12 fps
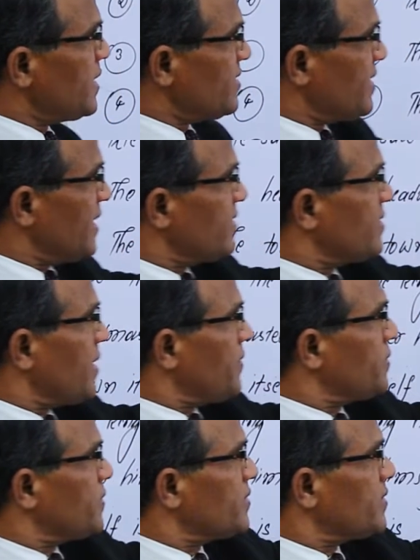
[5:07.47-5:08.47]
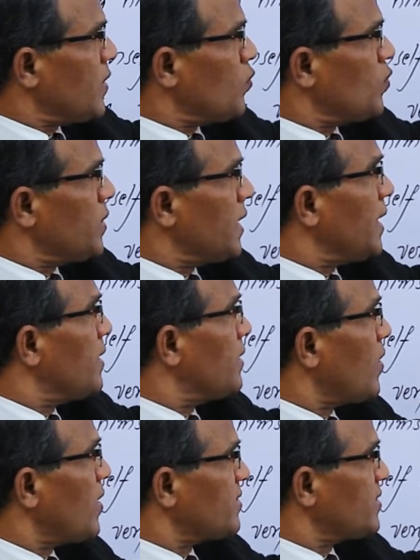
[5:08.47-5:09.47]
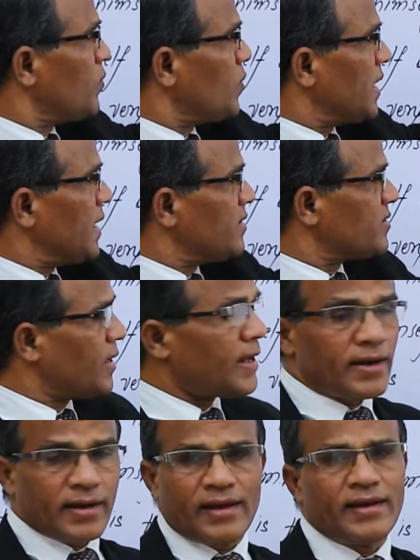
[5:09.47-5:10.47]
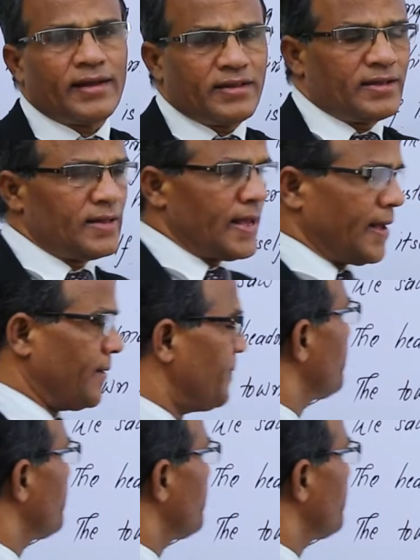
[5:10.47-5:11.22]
in the sense of someone else, not someone else, or none other than.